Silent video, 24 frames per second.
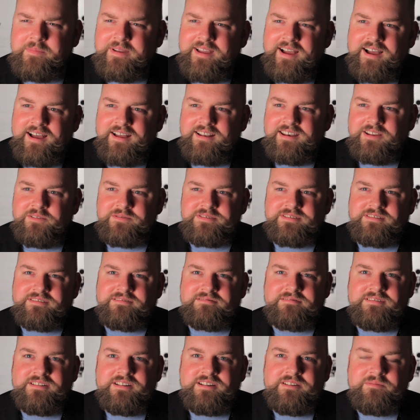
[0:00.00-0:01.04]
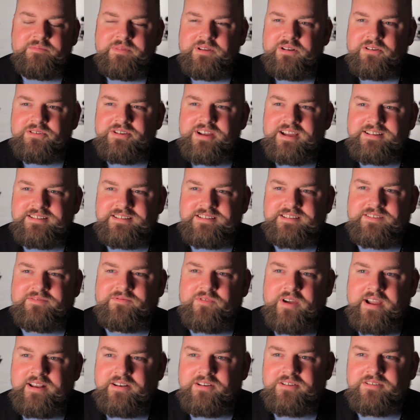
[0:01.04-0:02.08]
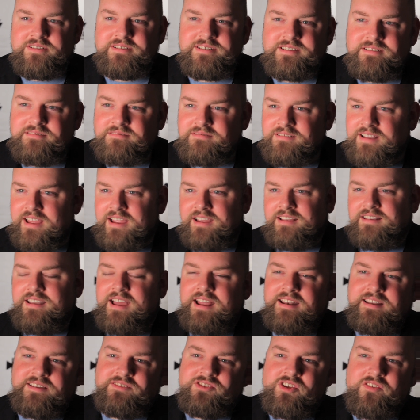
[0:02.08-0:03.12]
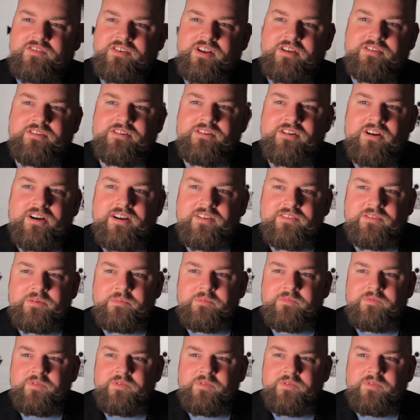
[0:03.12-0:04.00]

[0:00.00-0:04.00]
Beyond. He was in Peter Jackson's The Frighteners and like 97 other awesome